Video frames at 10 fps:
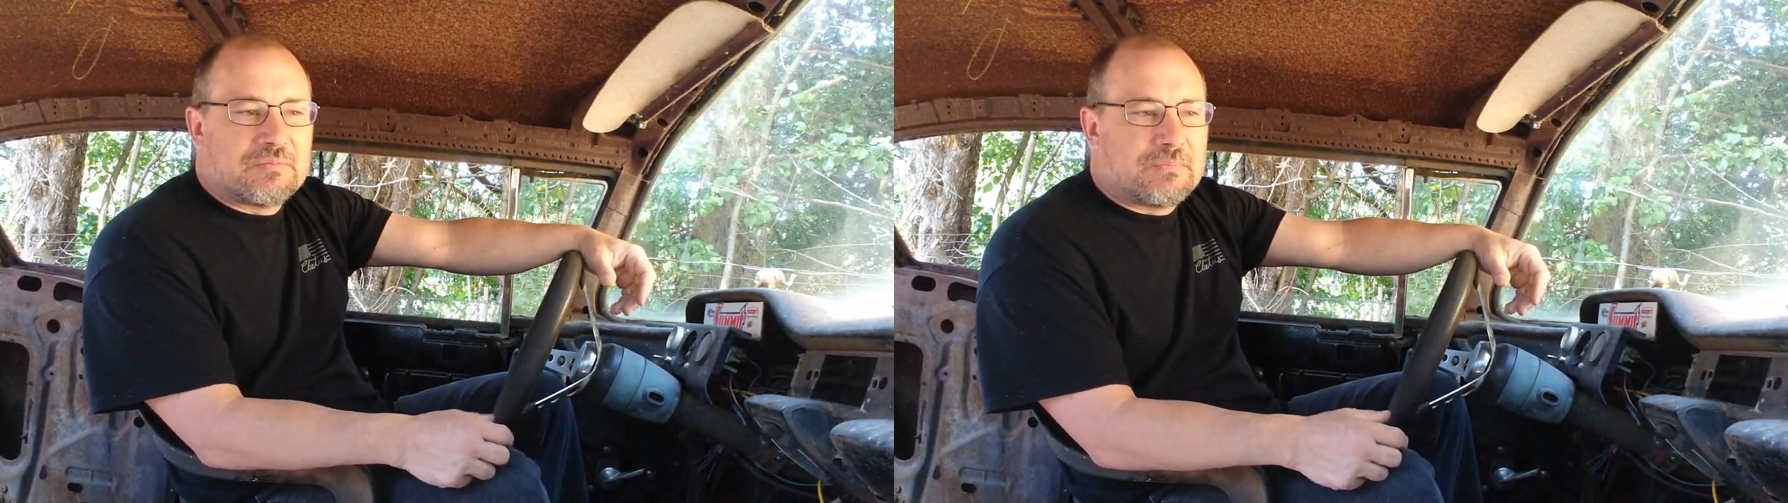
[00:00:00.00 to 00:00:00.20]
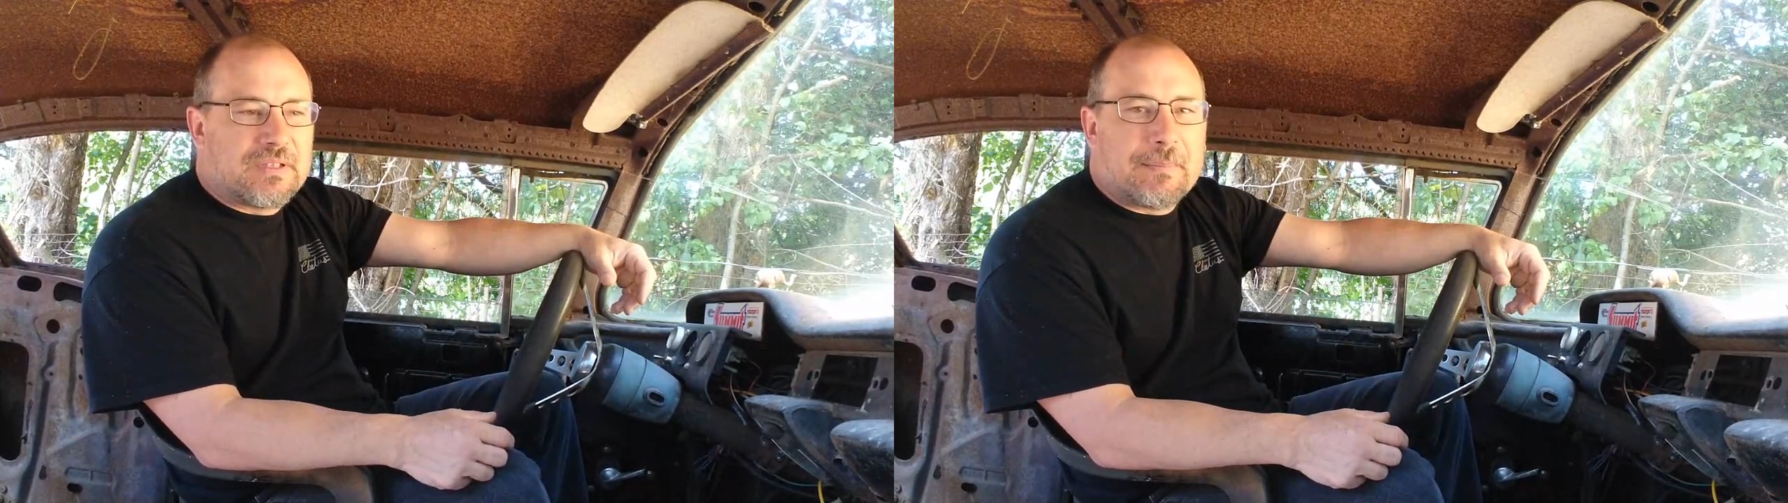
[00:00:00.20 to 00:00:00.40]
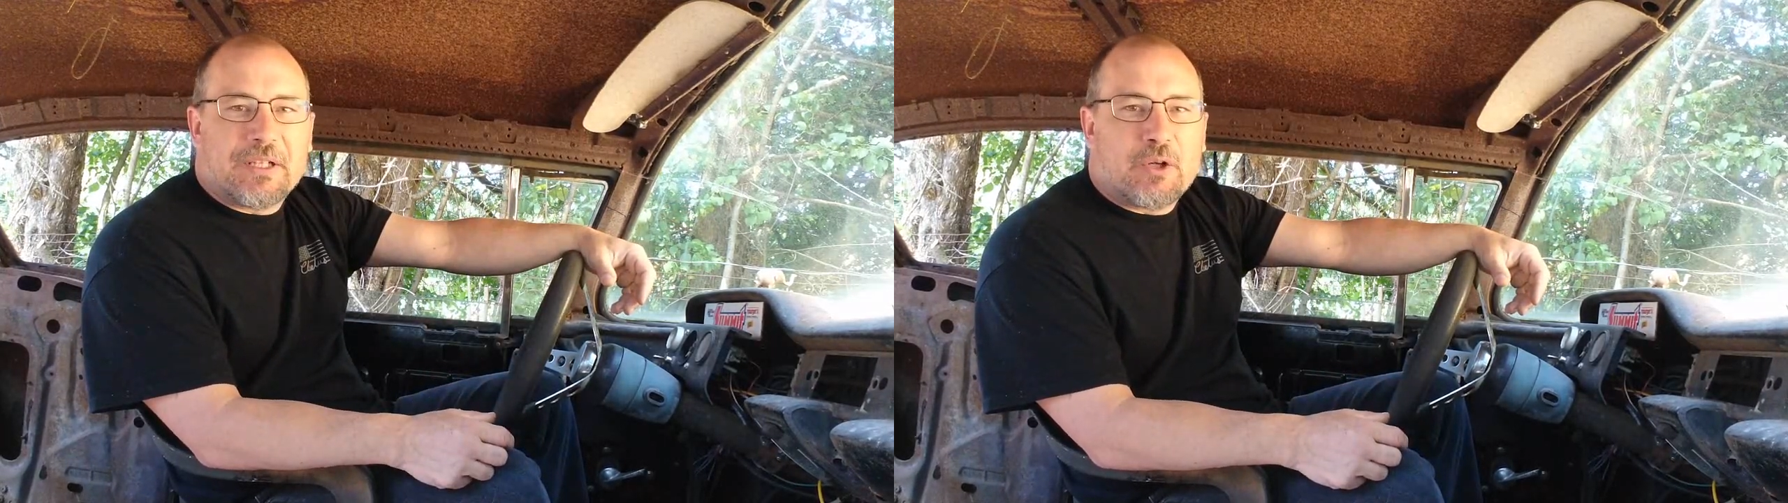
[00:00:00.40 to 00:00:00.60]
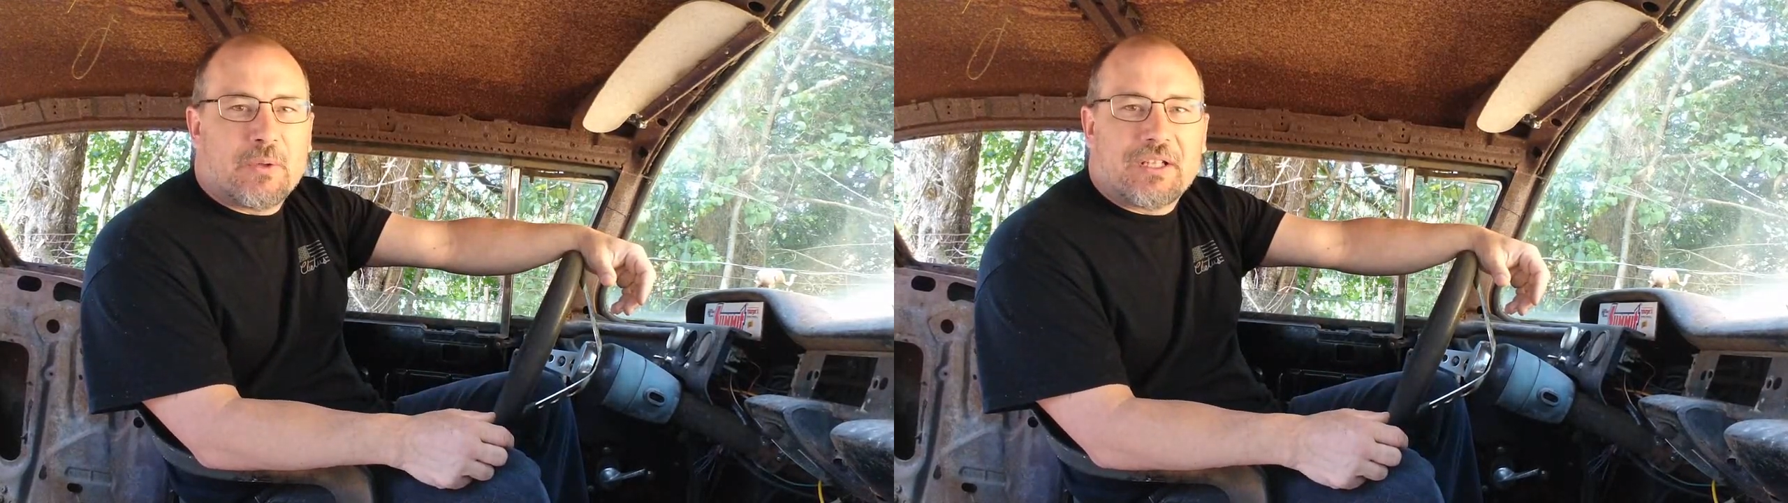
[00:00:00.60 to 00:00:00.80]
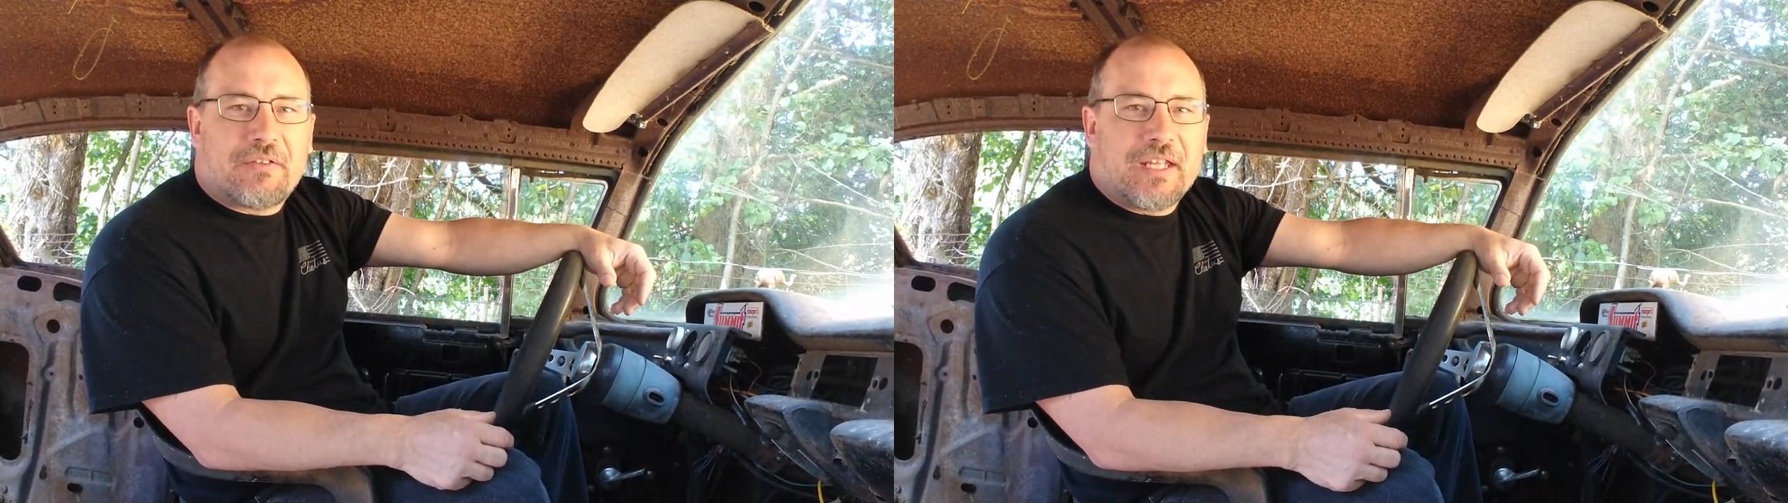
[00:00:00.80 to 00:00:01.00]
Let me know what
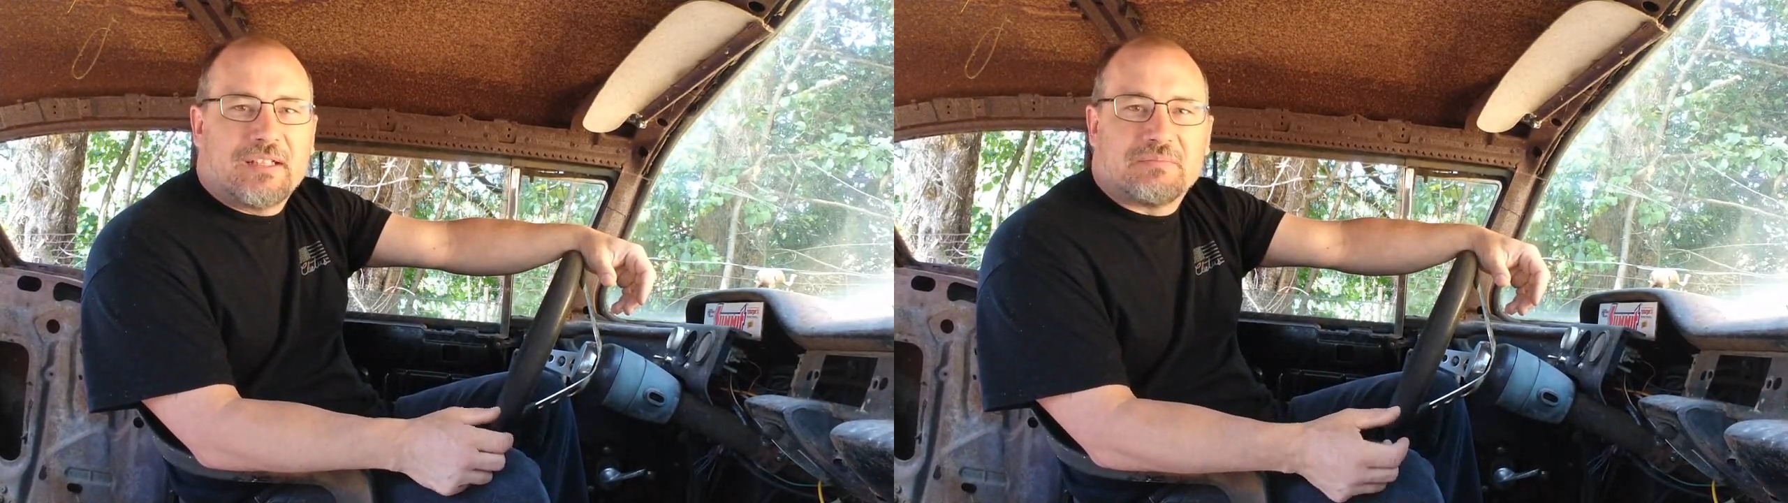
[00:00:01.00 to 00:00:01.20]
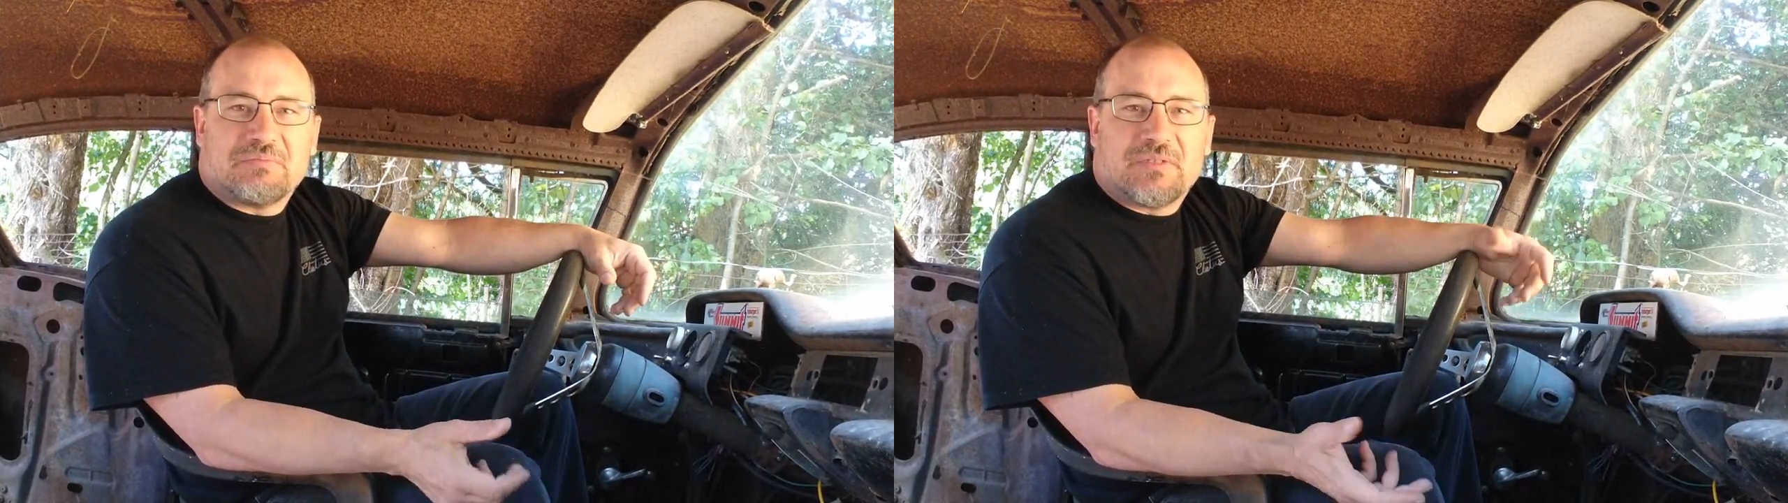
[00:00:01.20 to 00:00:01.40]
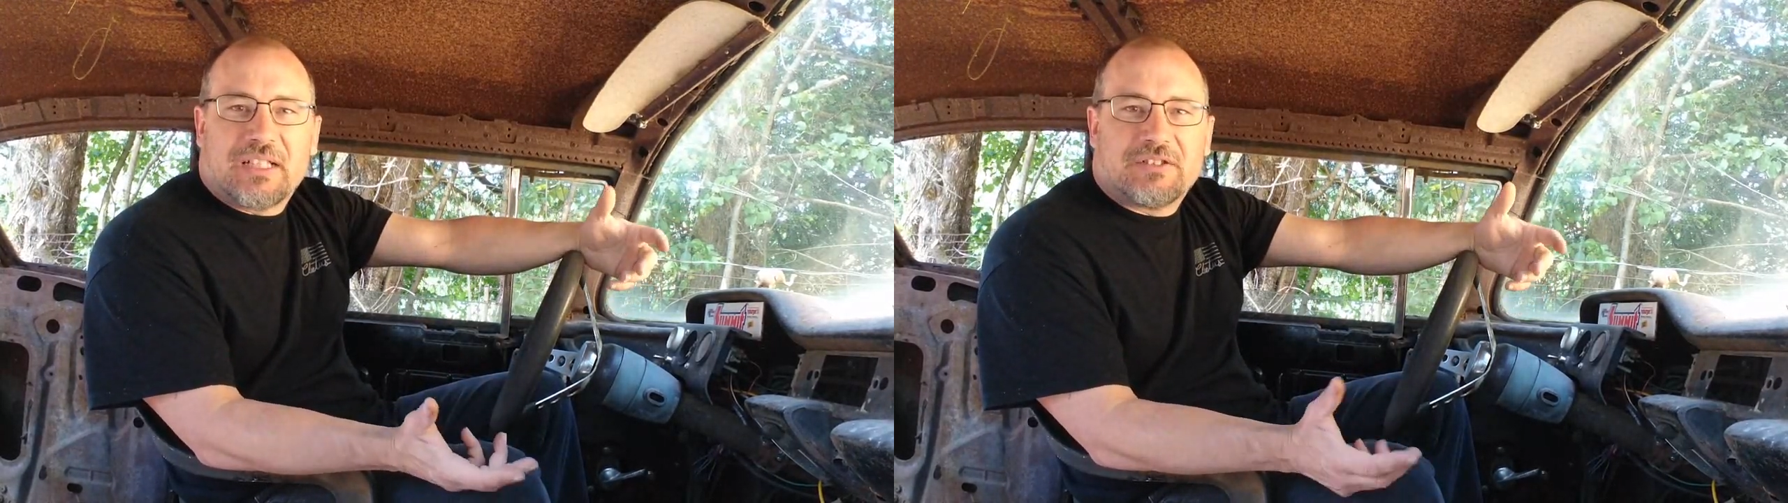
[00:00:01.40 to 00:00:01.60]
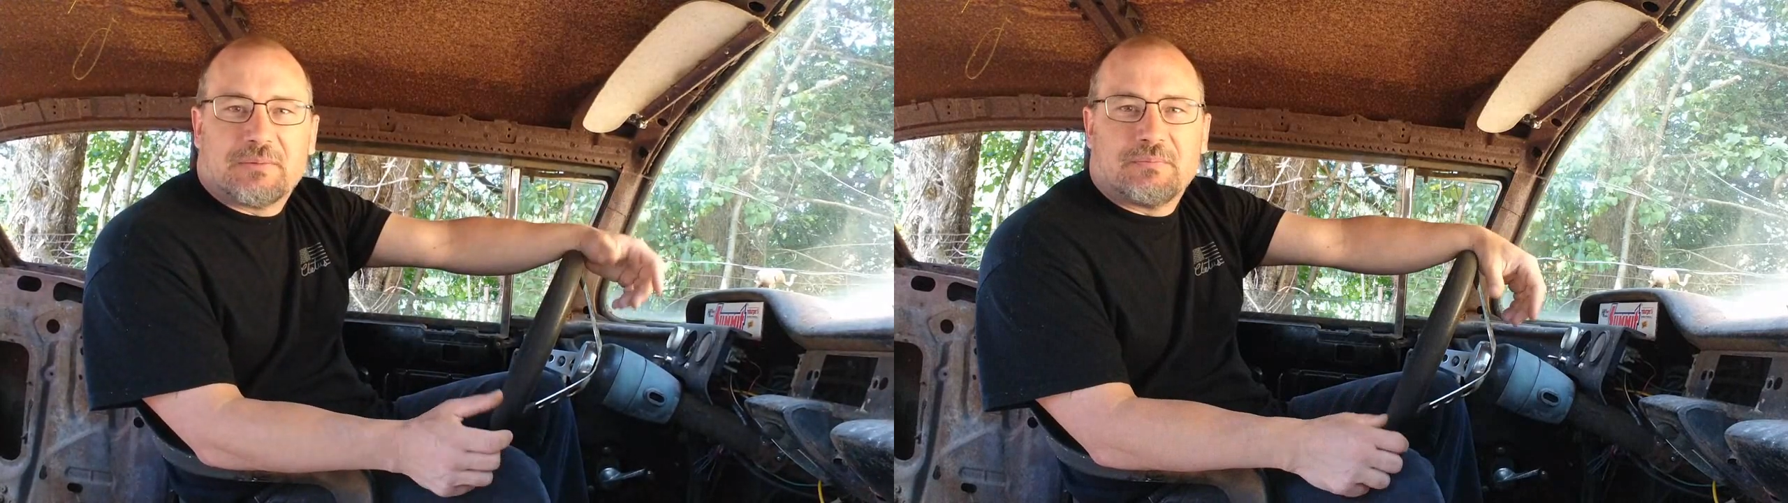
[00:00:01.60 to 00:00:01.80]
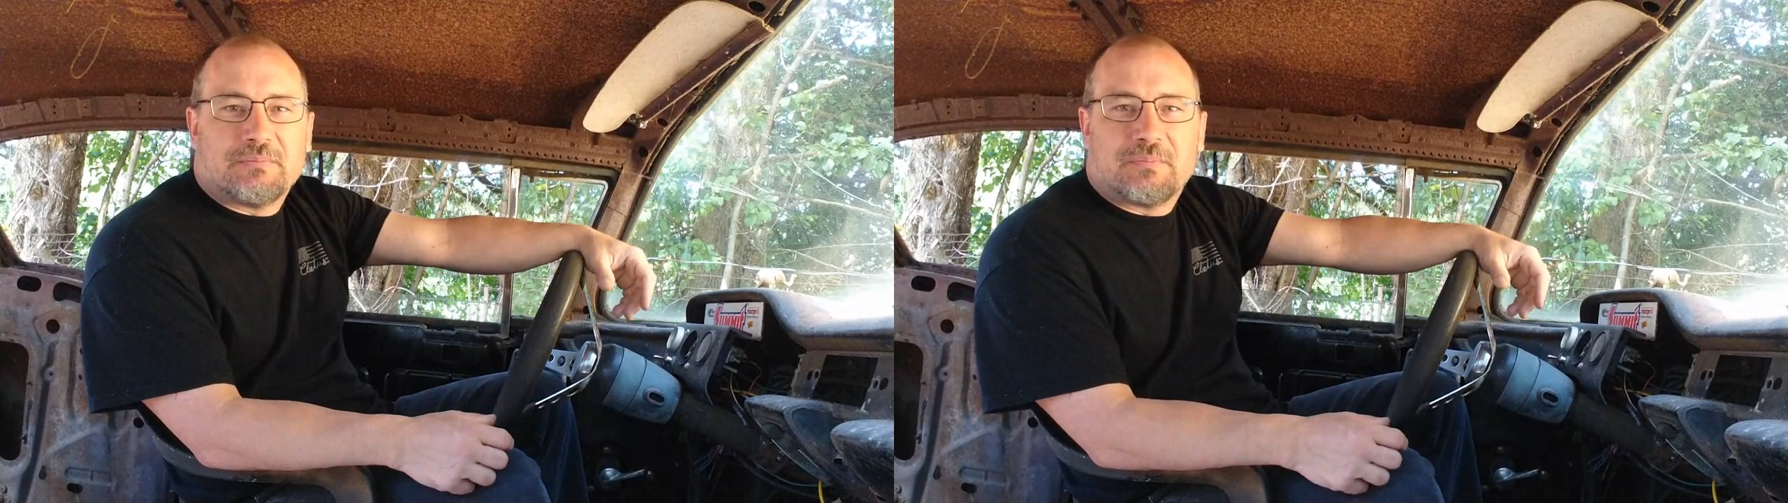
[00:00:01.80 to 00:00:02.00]
you think and leave
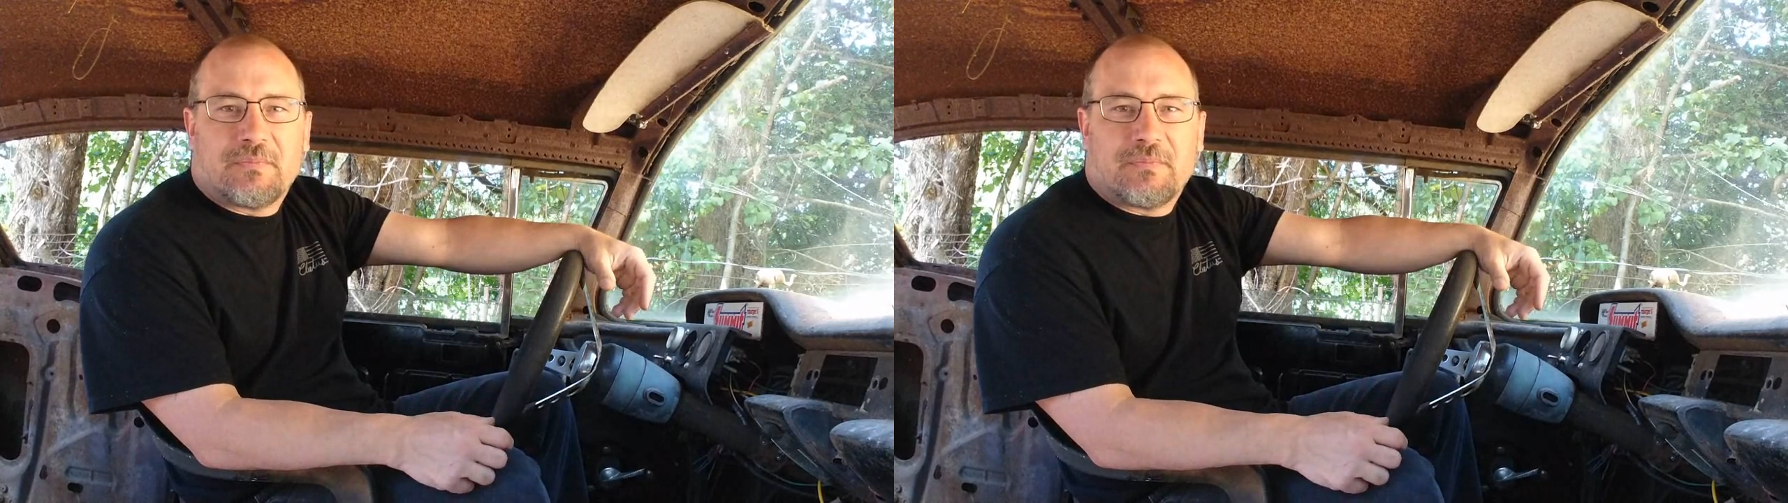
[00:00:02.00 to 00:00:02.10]
some